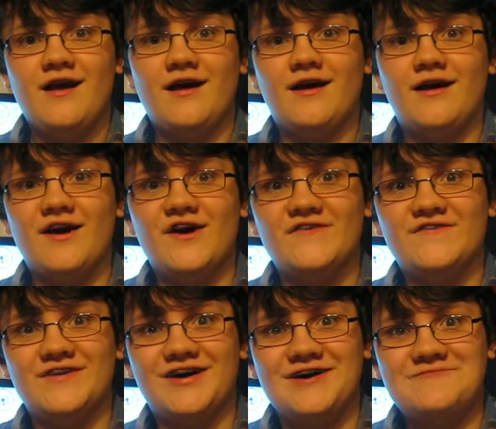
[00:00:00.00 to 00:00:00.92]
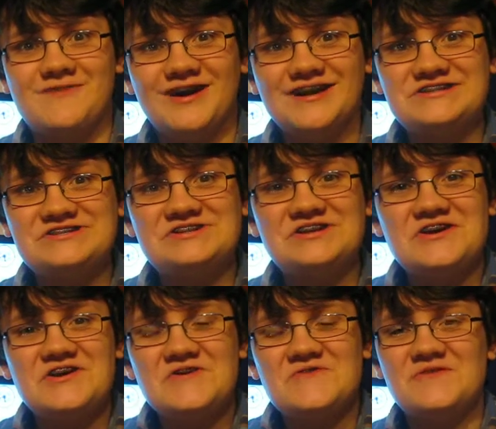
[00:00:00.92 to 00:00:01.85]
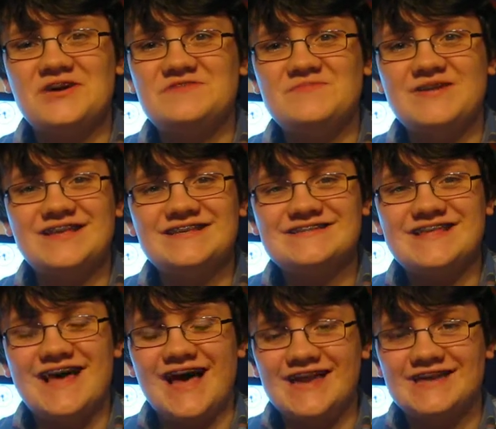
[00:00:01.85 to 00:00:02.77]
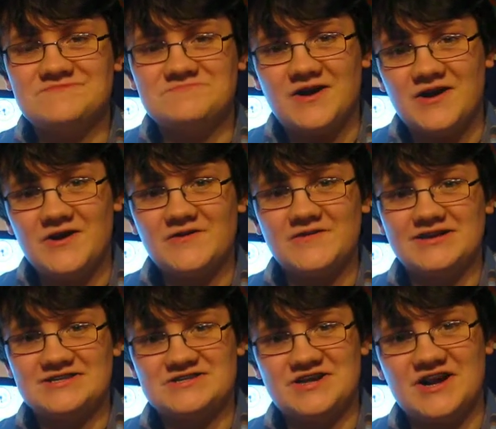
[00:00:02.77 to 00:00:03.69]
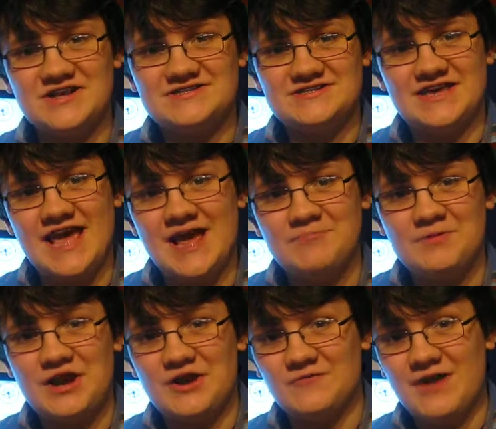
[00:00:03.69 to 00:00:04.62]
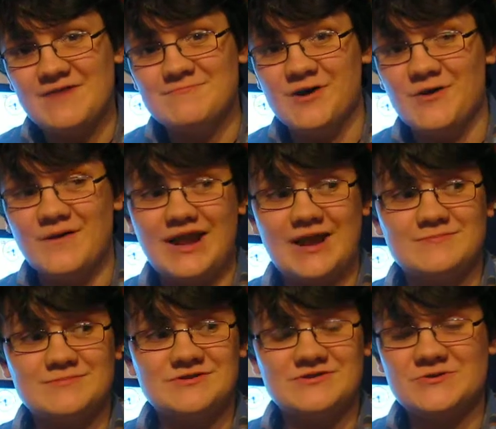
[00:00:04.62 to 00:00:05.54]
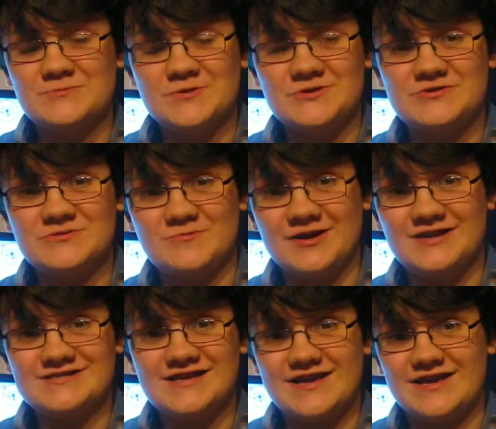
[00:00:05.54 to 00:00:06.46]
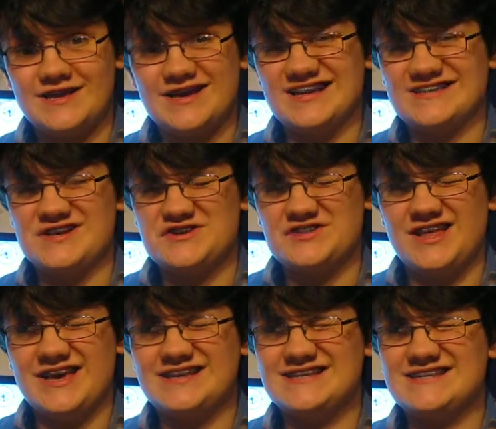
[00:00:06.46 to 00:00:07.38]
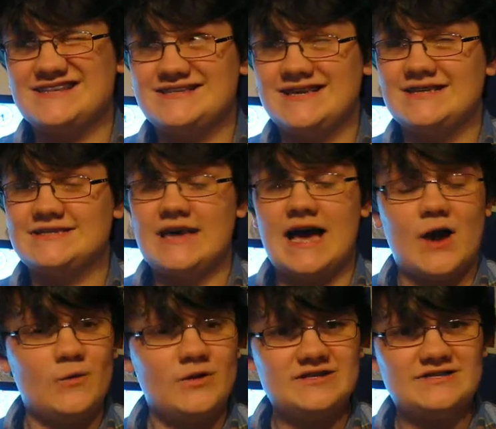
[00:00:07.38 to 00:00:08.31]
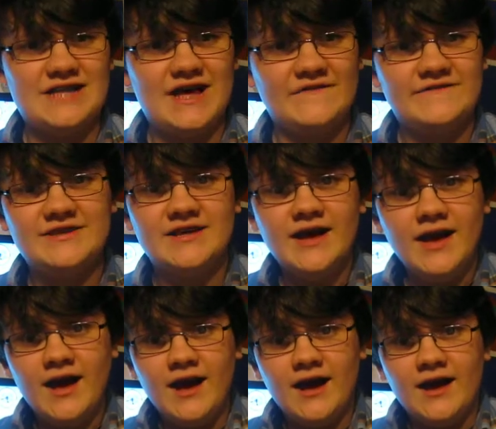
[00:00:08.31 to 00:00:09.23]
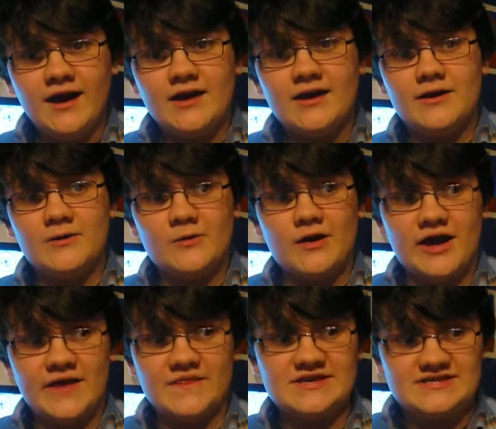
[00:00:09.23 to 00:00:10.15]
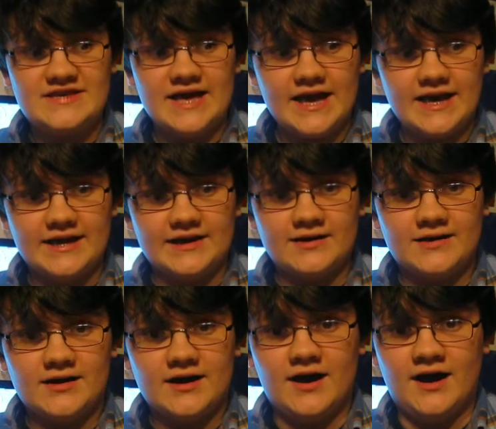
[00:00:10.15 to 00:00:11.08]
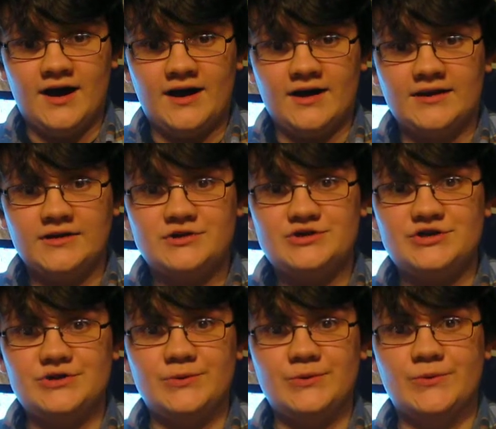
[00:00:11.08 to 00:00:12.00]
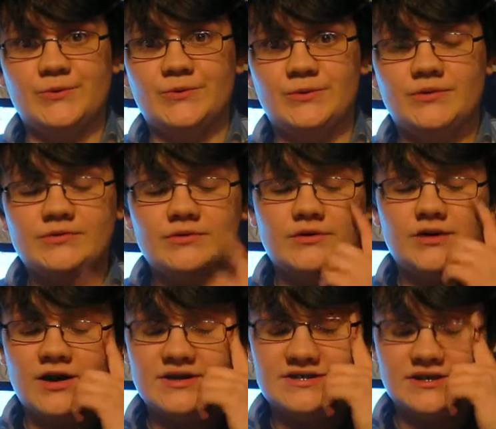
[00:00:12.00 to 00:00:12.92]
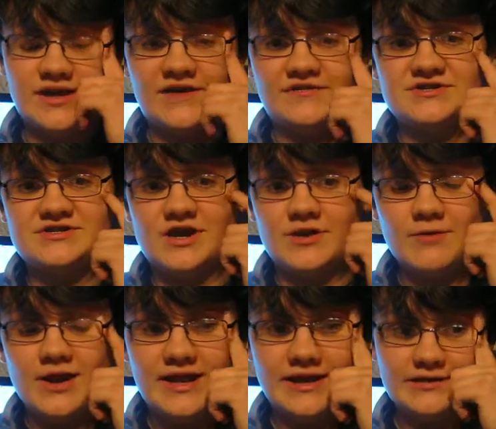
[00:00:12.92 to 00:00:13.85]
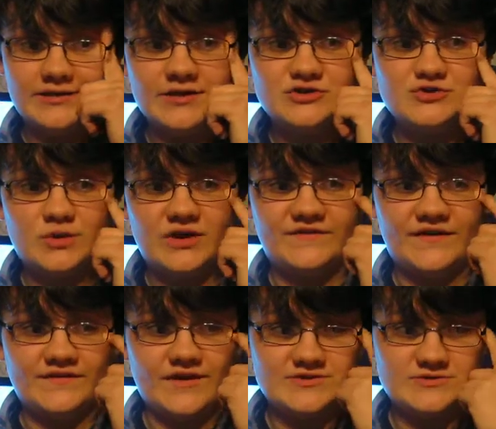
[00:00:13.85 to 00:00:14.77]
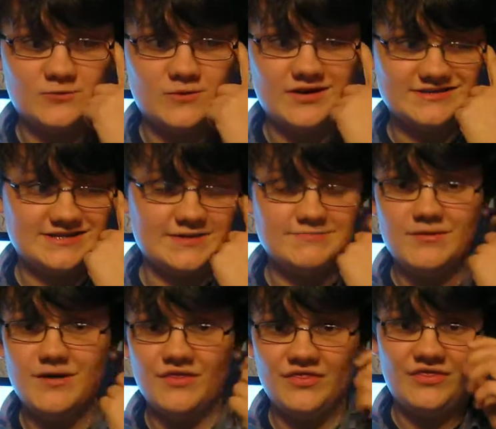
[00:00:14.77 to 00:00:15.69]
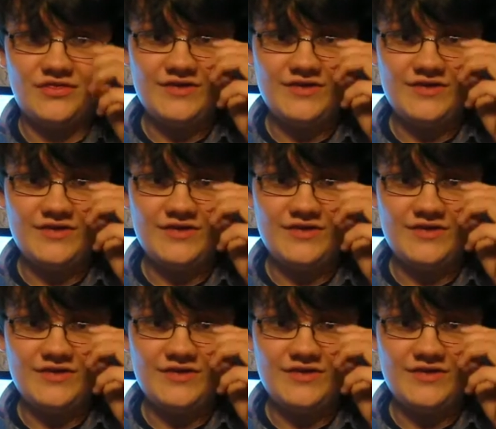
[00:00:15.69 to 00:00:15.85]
of March, which means that tomorrow it starts in Camp Man or WriMo, and I'm super, super excited because there's like 6 hours left in this day until I have to start writing 25,000 words in a month.